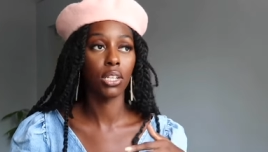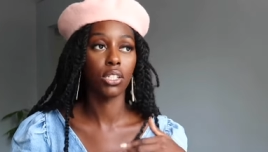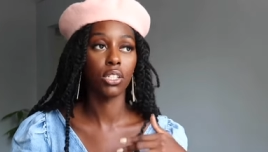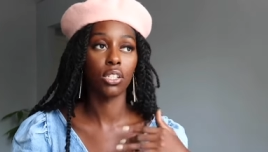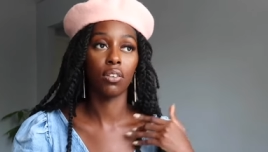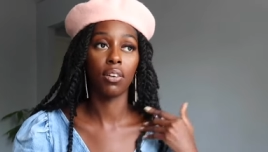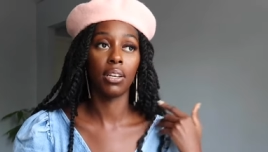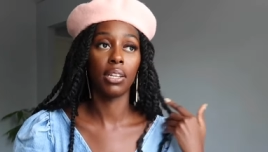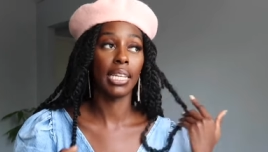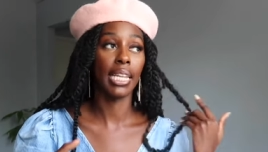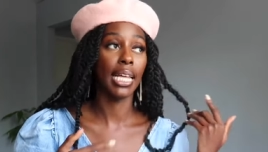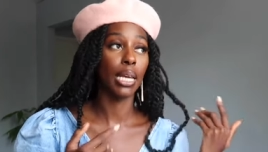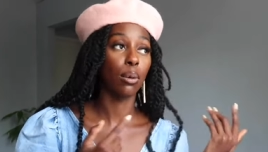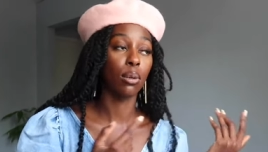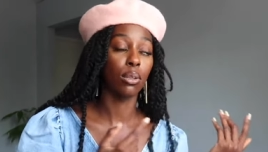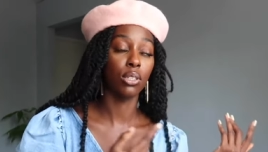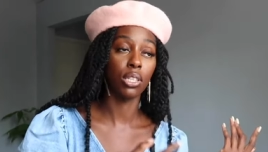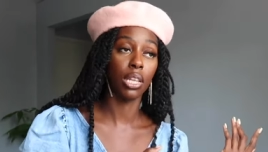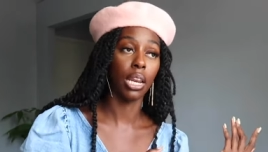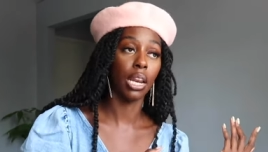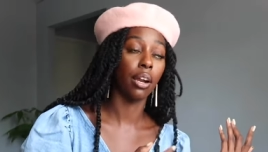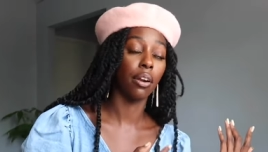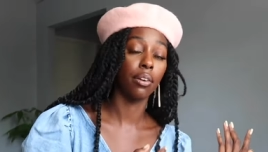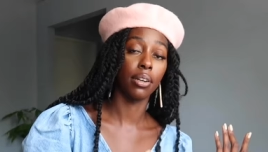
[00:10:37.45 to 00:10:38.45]
to a language
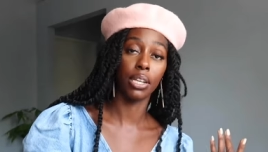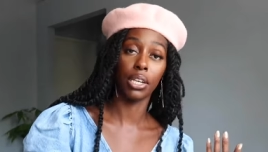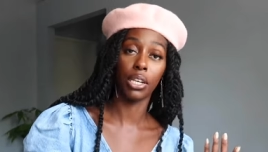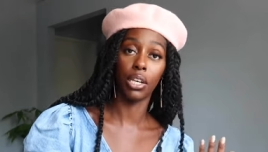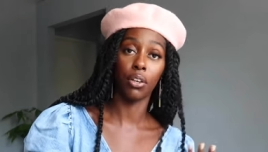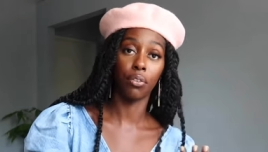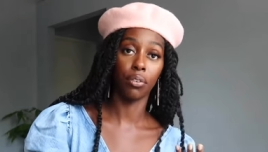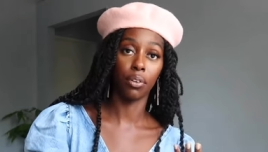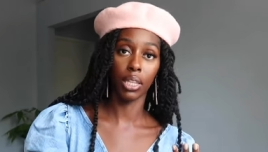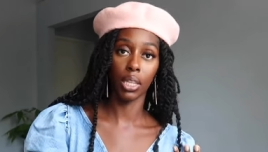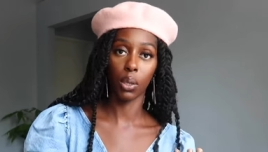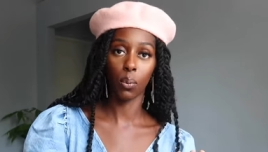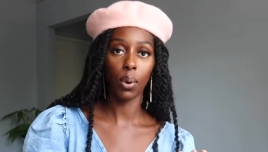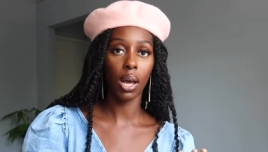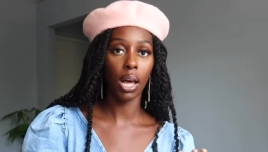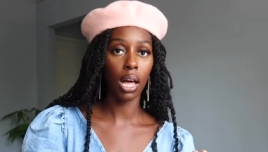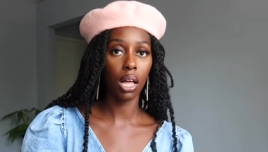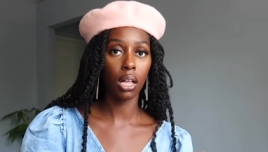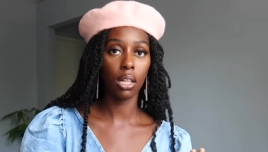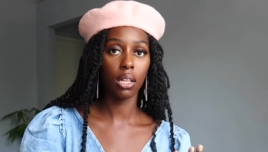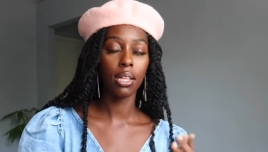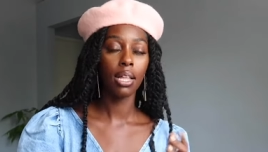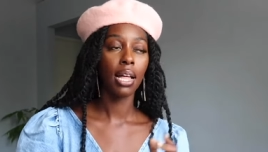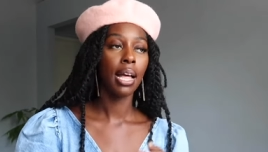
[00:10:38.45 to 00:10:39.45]
that I already know really
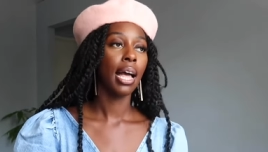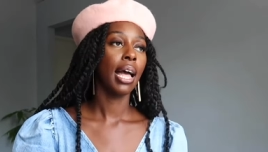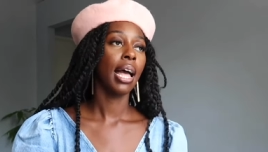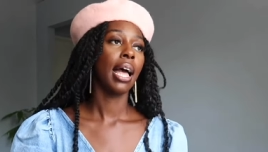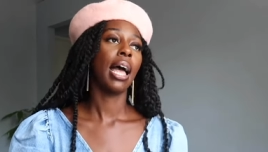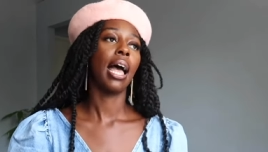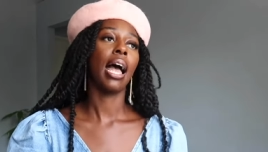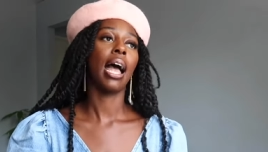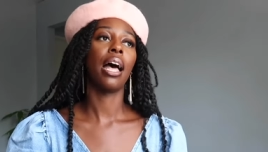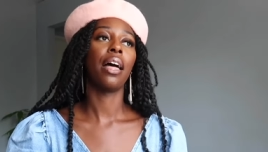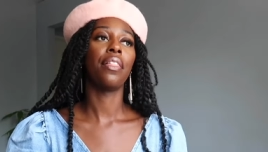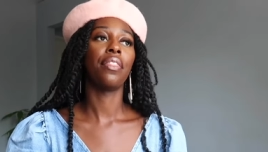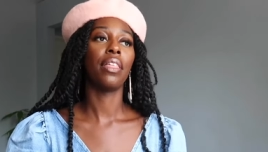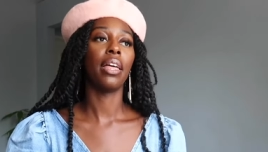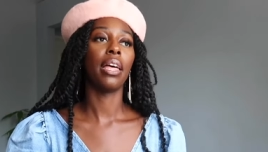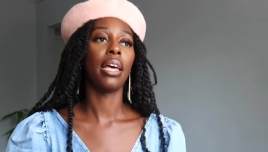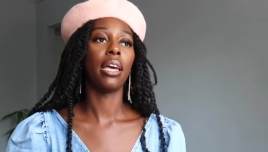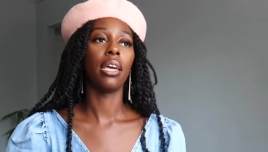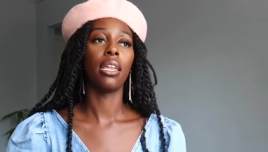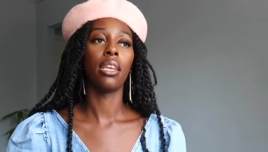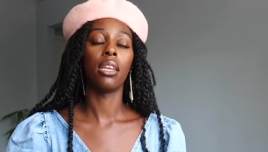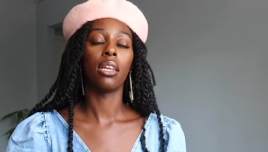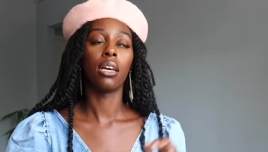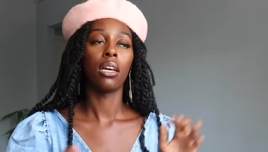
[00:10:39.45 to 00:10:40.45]
well, and
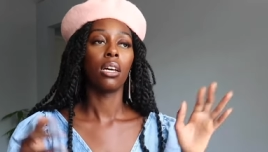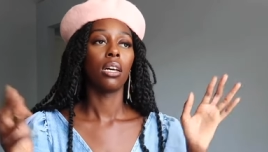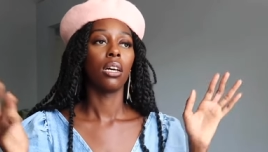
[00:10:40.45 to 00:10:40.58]
then